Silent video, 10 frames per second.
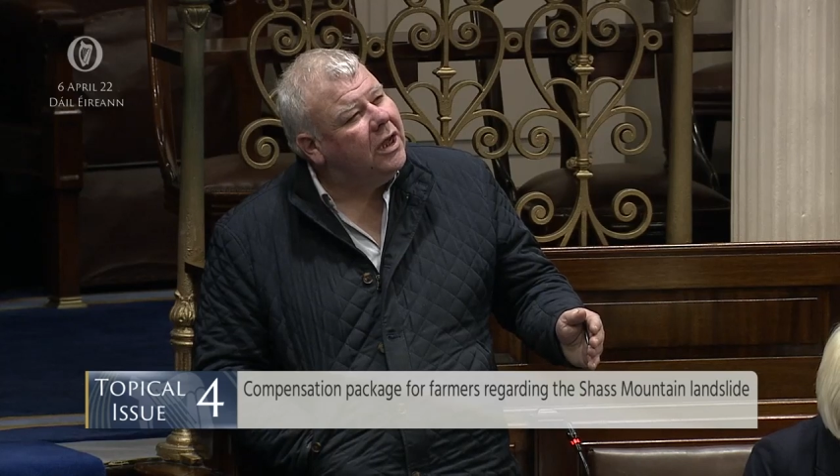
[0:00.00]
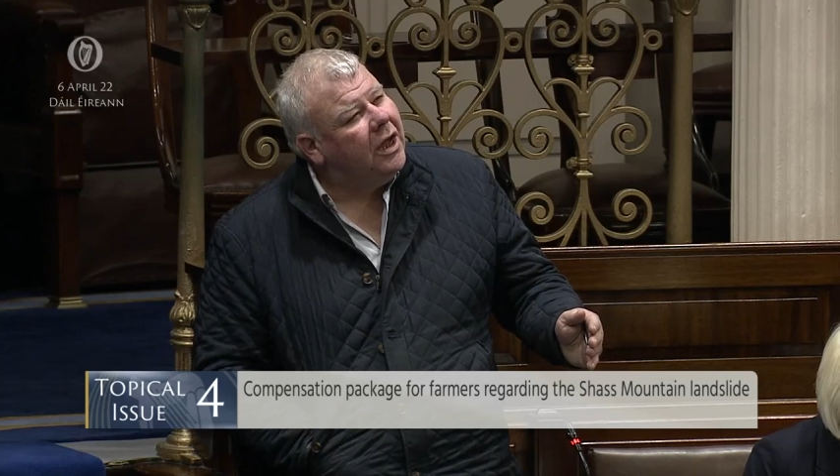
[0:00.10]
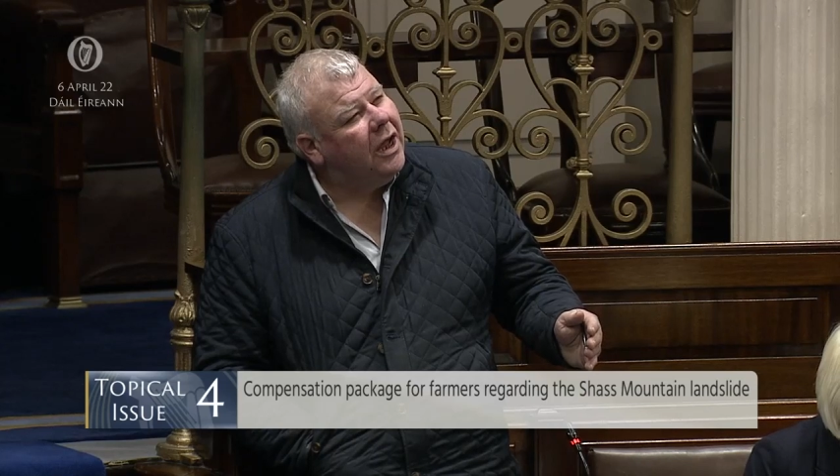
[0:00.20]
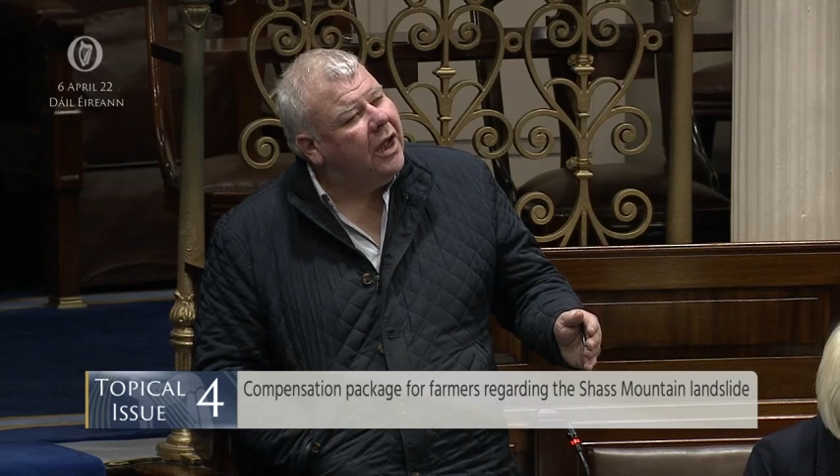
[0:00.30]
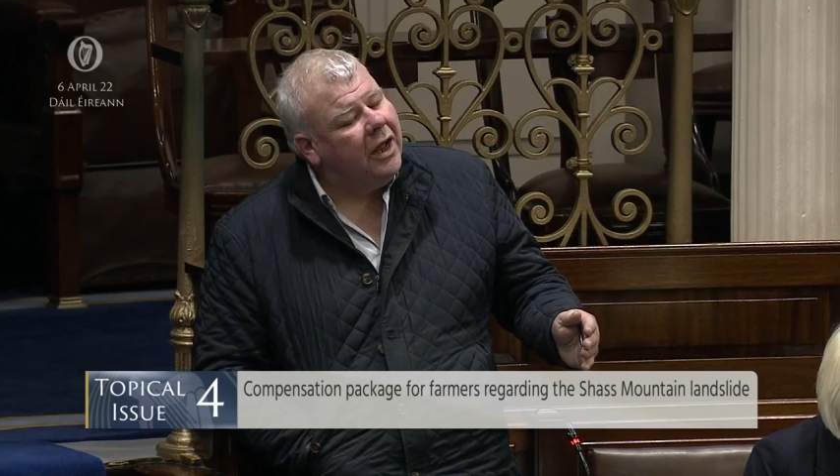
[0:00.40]

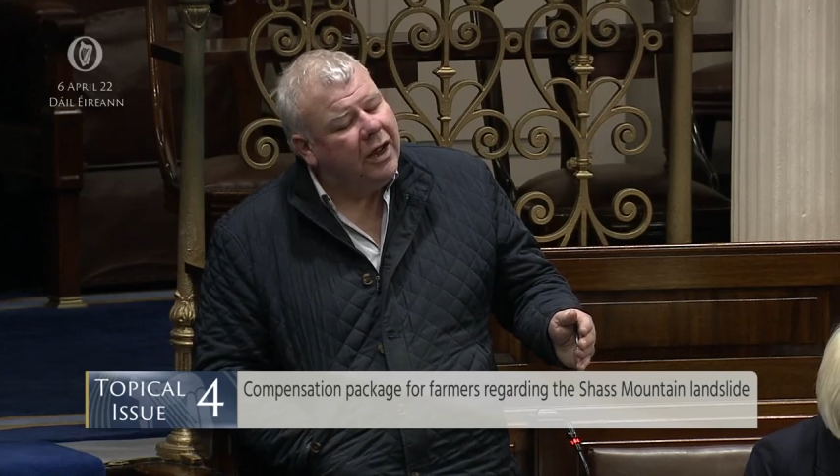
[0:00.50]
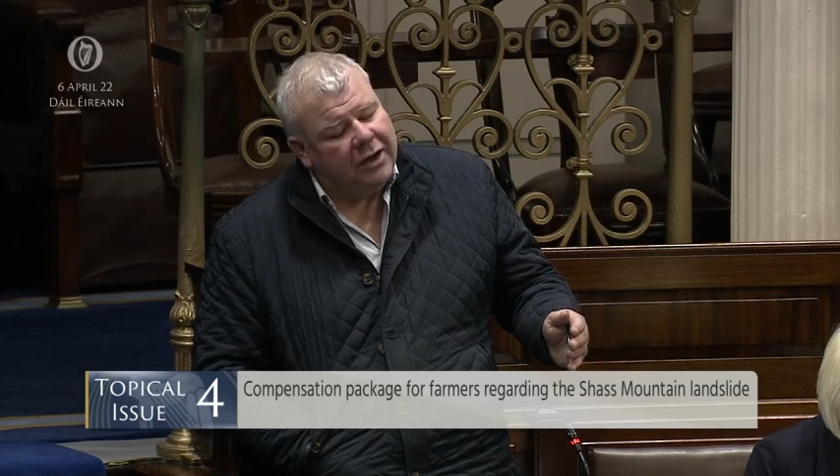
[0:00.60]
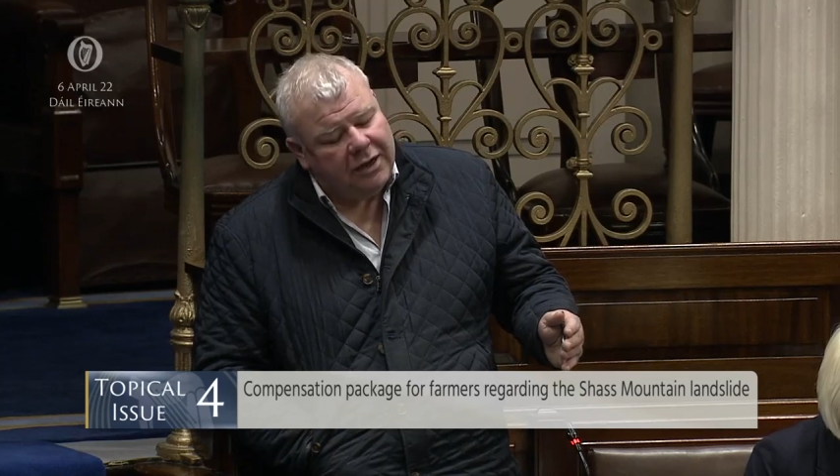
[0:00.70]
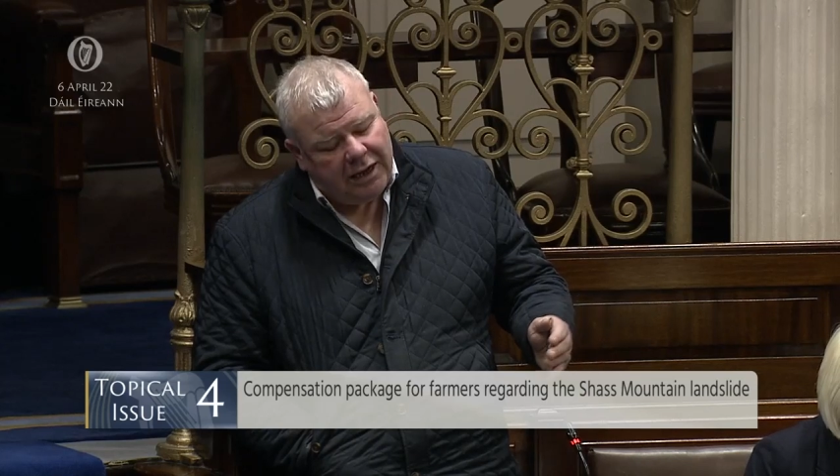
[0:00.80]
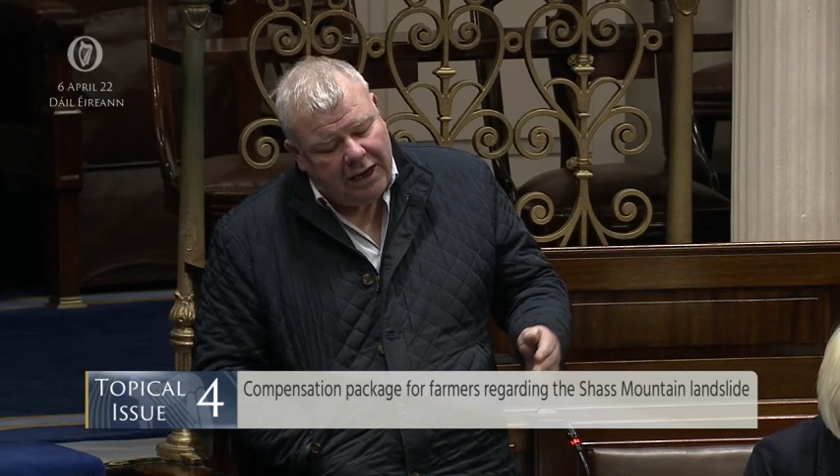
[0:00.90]
uh,
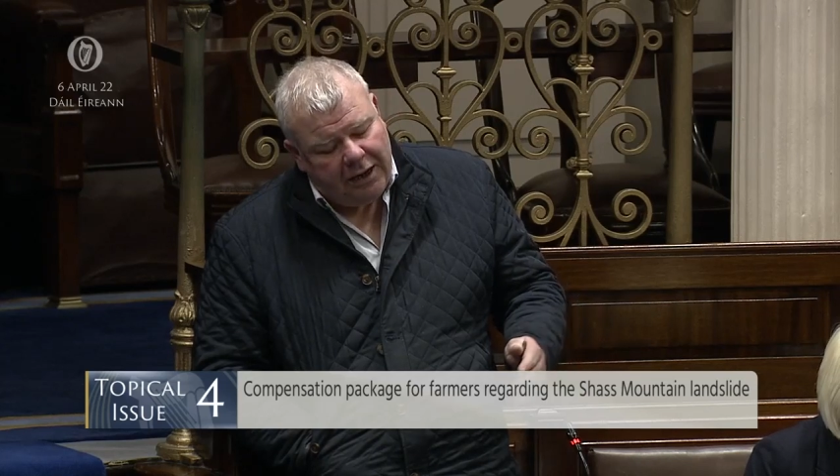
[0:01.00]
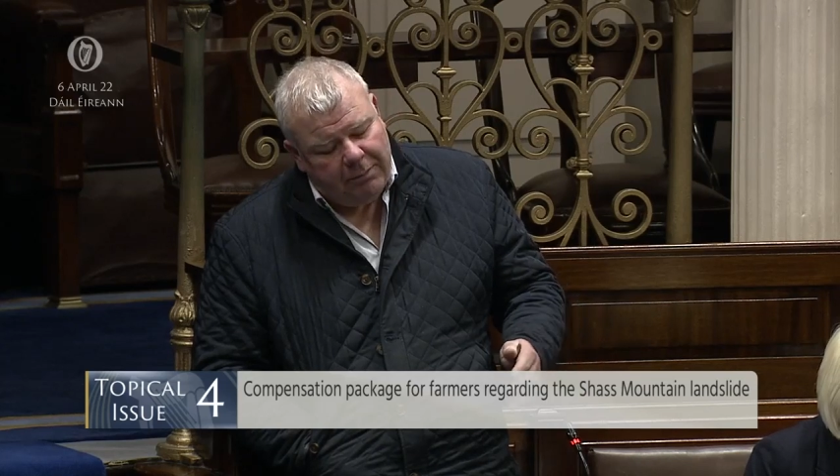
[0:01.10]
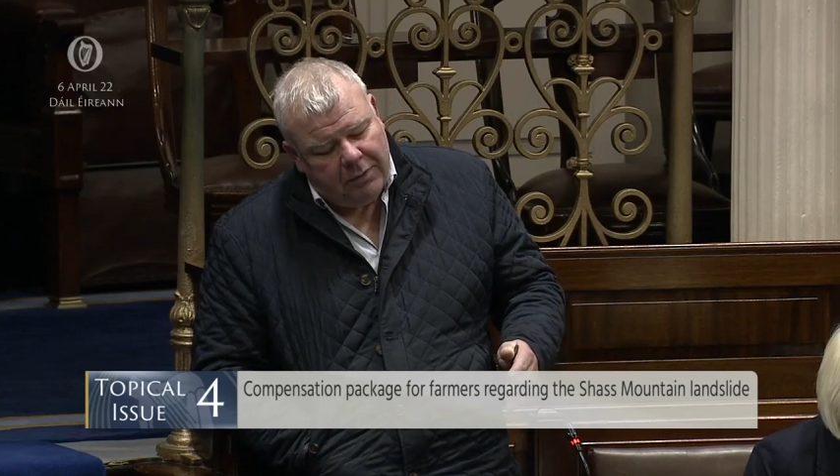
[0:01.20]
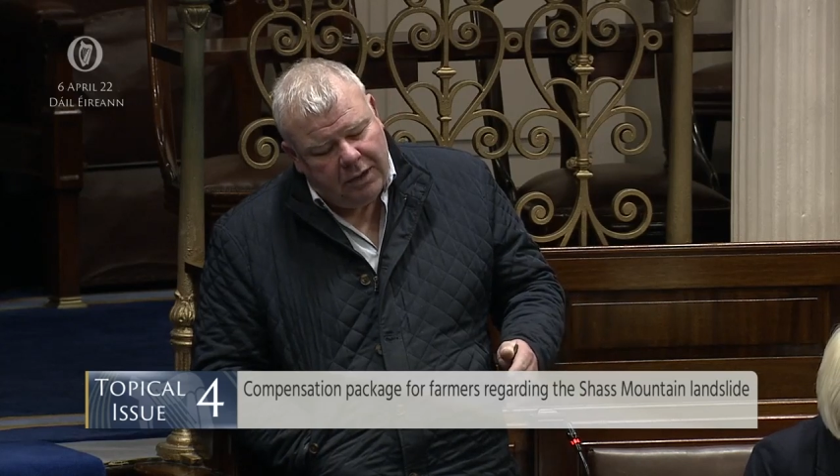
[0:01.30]
claim?